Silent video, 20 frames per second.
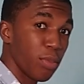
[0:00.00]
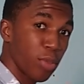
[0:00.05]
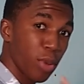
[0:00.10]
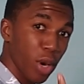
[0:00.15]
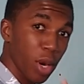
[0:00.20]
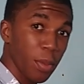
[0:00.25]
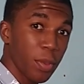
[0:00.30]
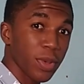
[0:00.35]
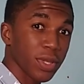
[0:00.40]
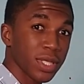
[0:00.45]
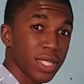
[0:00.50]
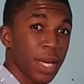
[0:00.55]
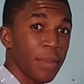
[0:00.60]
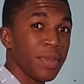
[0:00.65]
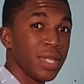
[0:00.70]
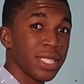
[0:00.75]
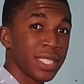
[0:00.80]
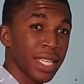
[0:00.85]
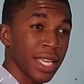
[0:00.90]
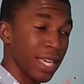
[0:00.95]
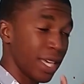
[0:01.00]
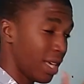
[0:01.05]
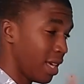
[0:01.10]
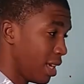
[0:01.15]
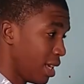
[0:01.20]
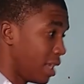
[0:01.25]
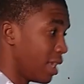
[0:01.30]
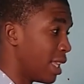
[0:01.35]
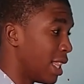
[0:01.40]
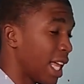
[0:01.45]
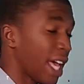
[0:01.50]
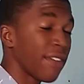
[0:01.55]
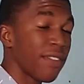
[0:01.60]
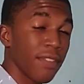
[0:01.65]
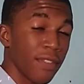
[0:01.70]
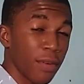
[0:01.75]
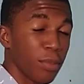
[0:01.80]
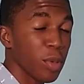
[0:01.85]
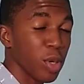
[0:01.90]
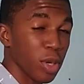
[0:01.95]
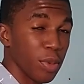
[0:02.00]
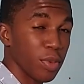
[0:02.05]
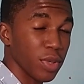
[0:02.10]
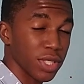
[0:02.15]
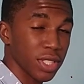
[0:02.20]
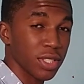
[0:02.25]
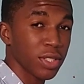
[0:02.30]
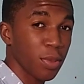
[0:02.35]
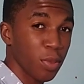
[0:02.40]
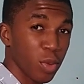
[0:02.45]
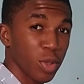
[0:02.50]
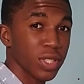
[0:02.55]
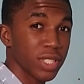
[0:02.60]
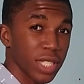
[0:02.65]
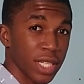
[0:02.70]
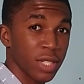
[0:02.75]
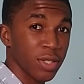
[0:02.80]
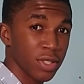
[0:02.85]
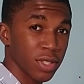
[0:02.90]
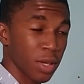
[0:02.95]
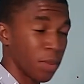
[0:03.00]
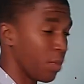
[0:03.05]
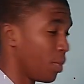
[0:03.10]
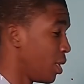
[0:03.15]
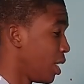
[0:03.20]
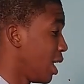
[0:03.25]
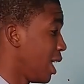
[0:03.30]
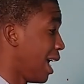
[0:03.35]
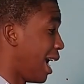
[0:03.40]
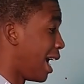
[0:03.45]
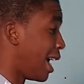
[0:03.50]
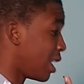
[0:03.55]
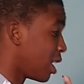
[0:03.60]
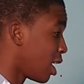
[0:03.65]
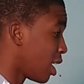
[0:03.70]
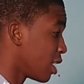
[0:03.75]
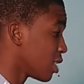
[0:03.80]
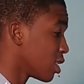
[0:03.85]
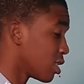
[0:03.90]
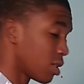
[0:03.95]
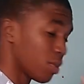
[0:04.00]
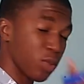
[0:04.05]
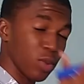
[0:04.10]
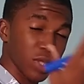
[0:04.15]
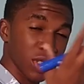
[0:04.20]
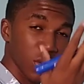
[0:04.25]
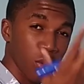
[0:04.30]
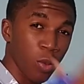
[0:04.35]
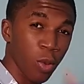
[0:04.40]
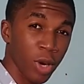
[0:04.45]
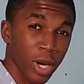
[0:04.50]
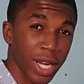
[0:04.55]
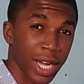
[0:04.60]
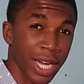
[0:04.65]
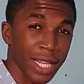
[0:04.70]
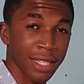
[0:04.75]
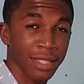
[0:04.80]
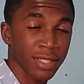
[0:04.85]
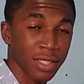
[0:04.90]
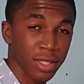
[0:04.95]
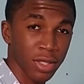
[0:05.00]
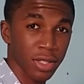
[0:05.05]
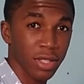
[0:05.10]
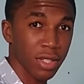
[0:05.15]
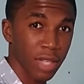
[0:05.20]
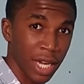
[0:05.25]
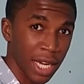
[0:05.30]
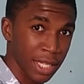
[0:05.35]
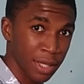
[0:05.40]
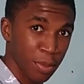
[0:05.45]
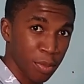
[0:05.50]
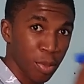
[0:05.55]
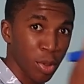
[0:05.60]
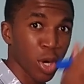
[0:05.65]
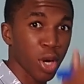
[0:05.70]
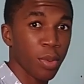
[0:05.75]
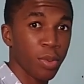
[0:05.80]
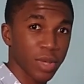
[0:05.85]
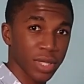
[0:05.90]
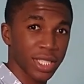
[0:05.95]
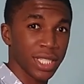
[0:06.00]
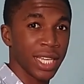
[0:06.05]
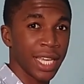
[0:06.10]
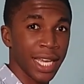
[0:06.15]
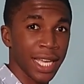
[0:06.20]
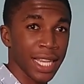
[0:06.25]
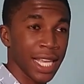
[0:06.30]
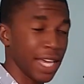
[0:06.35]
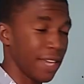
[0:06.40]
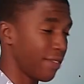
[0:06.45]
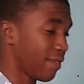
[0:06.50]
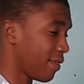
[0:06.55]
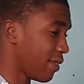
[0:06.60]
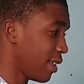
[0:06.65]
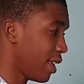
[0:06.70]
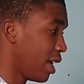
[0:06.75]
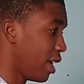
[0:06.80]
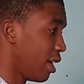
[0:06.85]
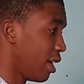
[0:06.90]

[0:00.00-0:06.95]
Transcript: Purpose, that means the life of a purpose. You're supposed to do something, and you're also supposed to work at the purpose in your life,